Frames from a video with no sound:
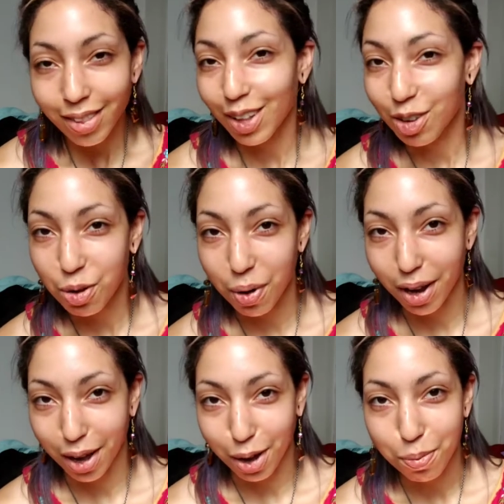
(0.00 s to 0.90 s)
That's who
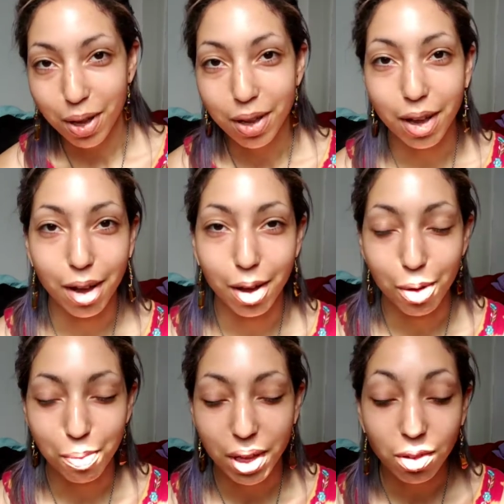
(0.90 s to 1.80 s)
I am.
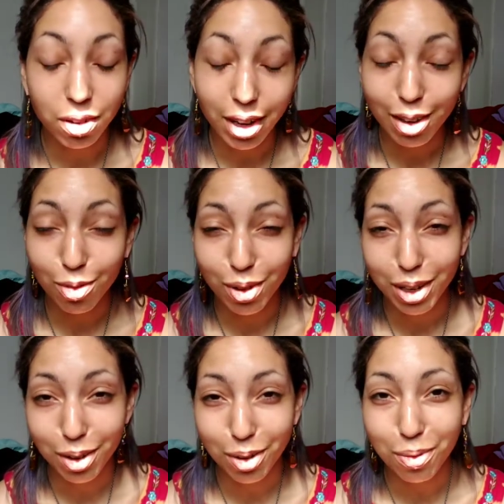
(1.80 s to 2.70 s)
Um, today's
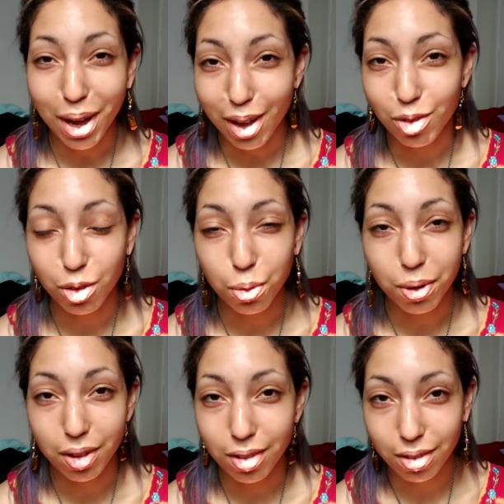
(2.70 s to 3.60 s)
video, as you
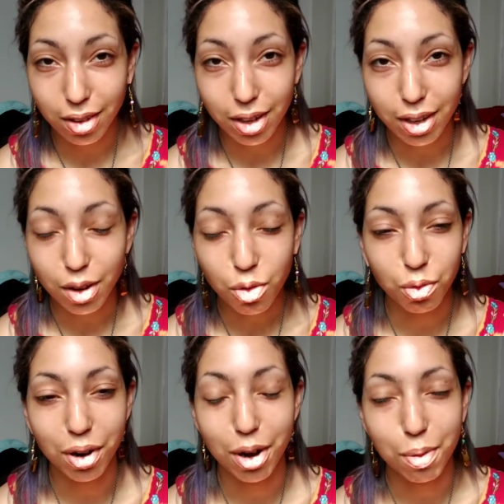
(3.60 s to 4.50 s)
can see
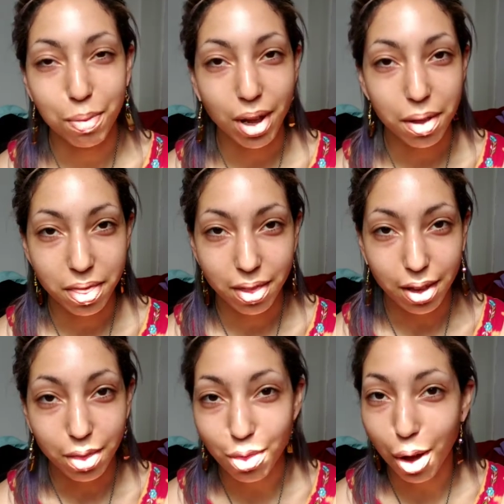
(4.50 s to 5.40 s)
from
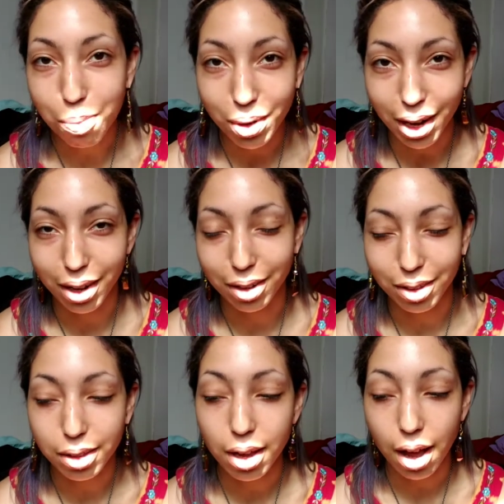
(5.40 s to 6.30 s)
the
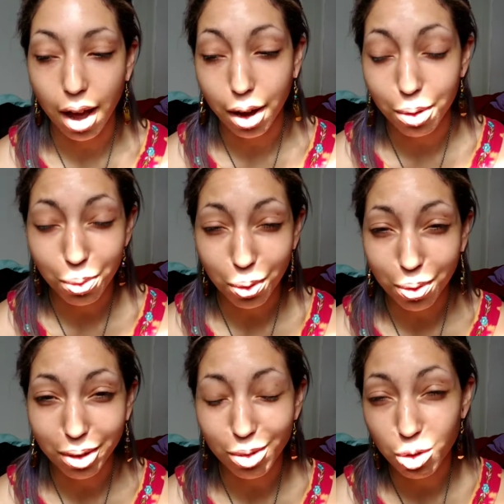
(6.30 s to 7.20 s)
thumbnail, I am
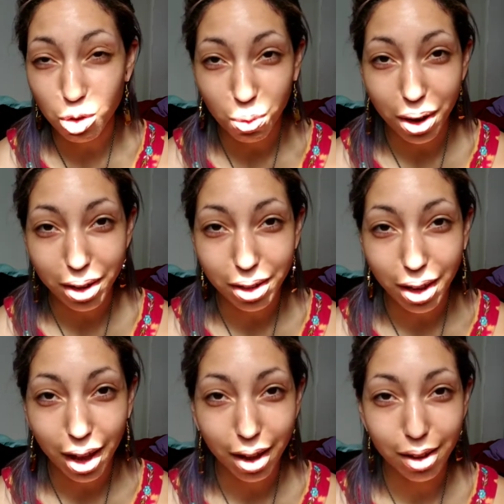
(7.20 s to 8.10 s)
going to
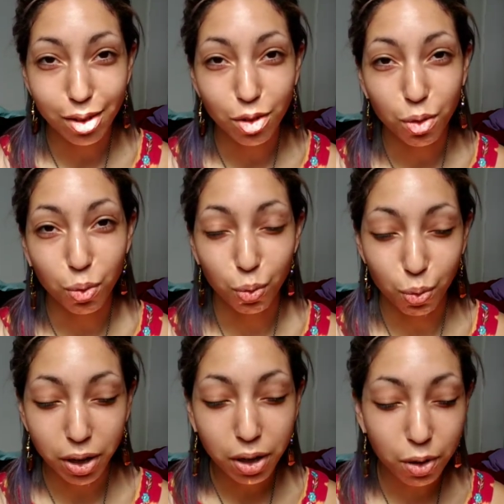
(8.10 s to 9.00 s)
try and
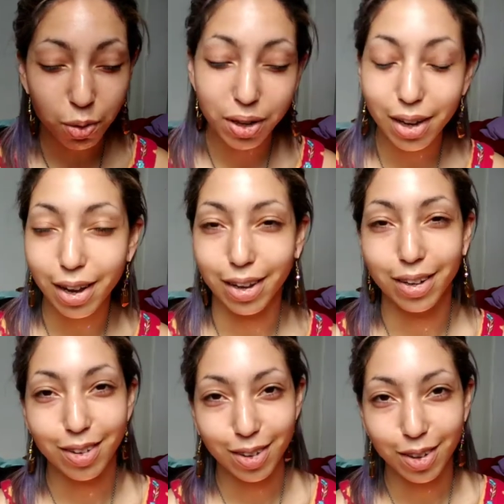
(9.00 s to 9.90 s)

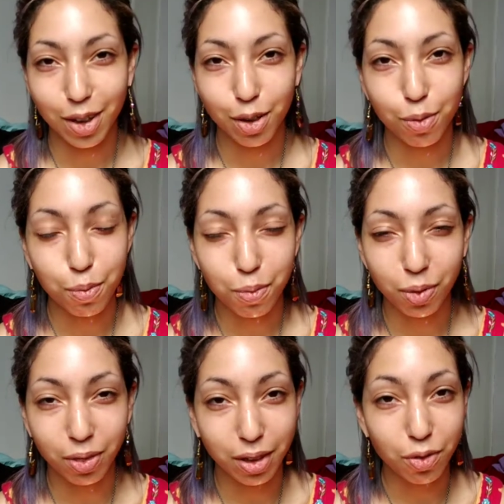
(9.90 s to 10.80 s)
recreate
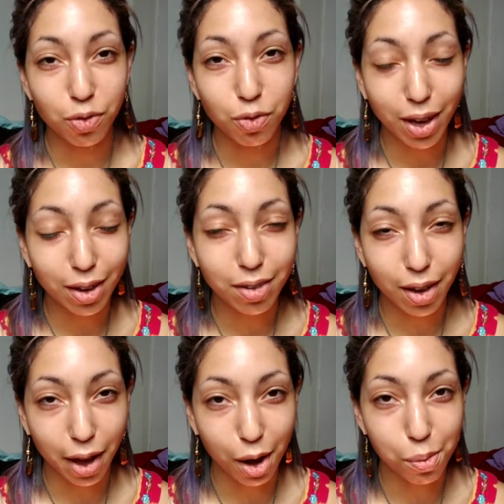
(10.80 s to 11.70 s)
the
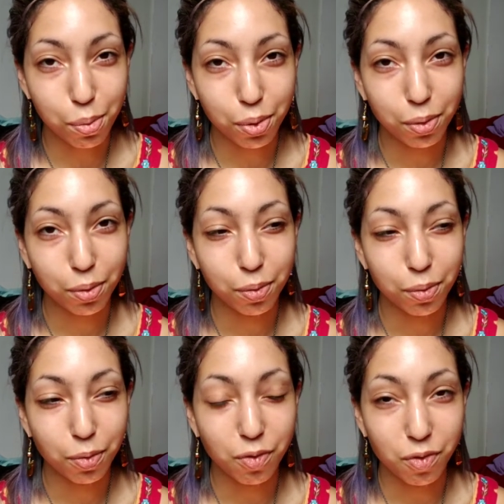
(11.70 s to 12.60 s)
Face app
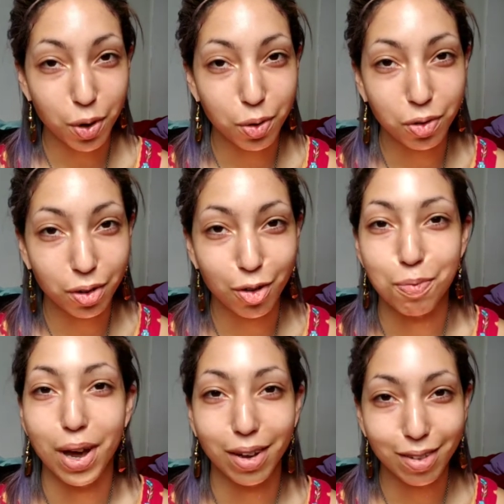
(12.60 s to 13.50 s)
version
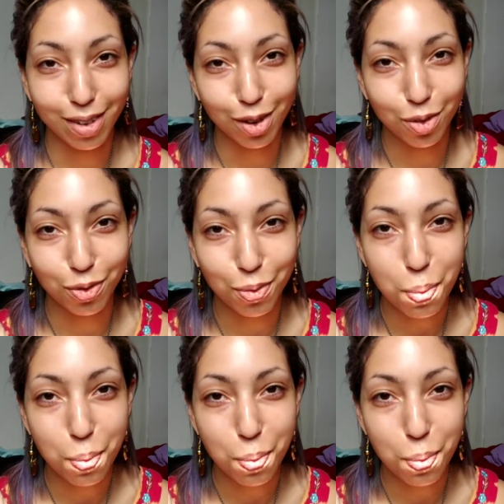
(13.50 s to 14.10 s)
of myself.